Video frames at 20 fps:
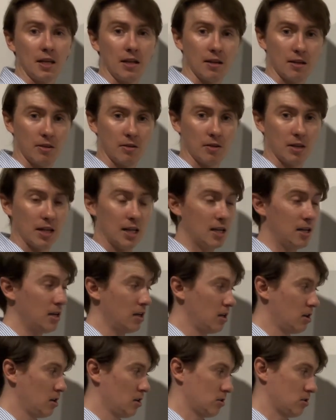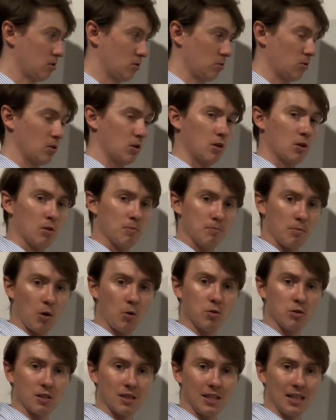okay? So
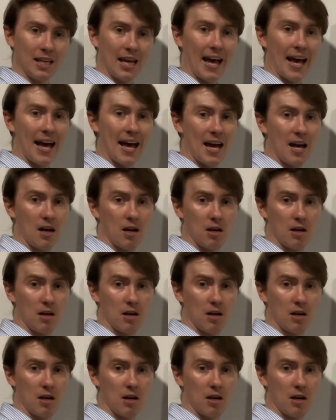mostly E,